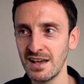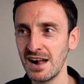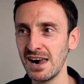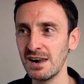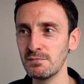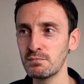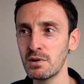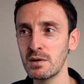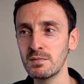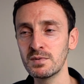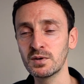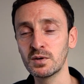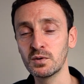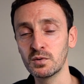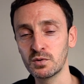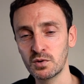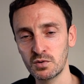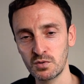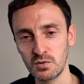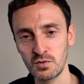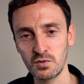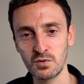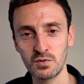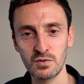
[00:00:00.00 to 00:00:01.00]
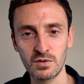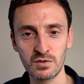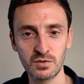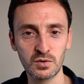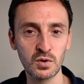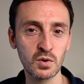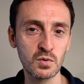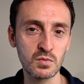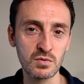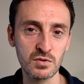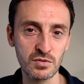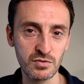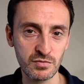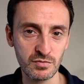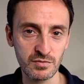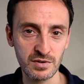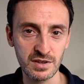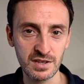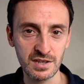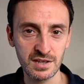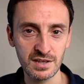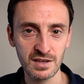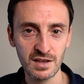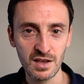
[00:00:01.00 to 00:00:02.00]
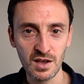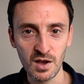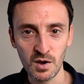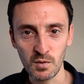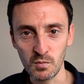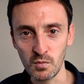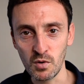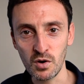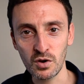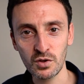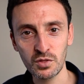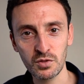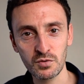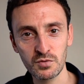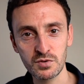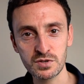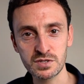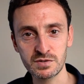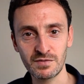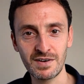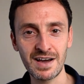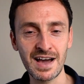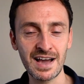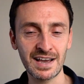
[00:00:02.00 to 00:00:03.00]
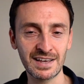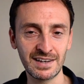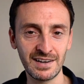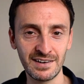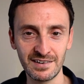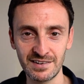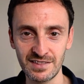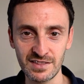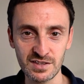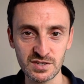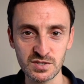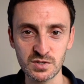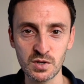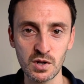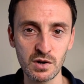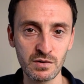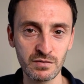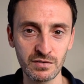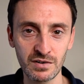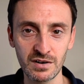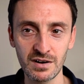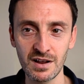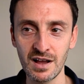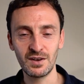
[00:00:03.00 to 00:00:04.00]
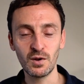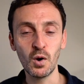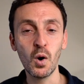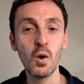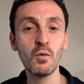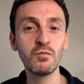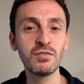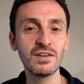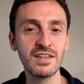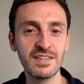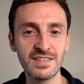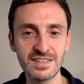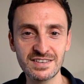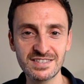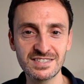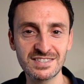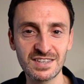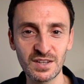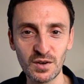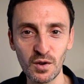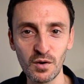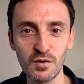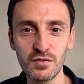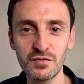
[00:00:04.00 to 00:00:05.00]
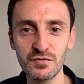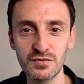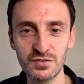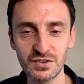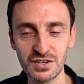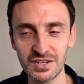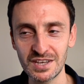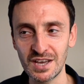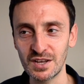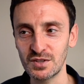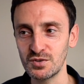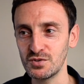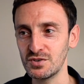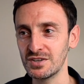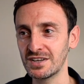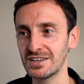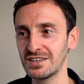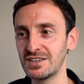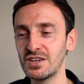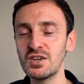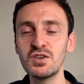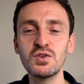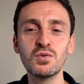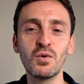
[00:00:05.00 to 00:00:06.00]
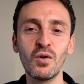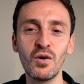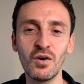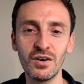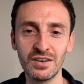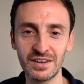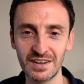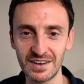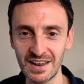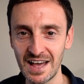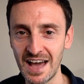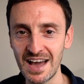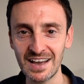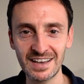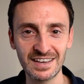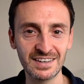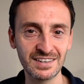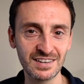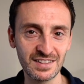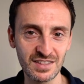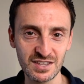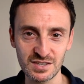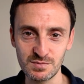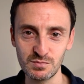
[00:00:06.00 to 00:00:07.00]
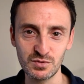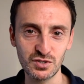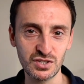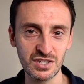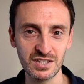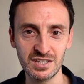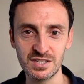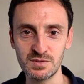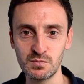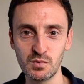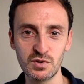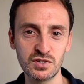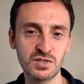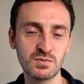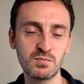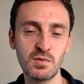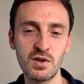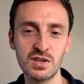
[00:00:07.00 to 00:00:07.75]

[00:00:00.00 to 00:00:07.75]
I'll probably go through 2 or 3 walkthroughs of hacking into this server, and hopefully this is enough to get you to continue on and hack into this machine as much as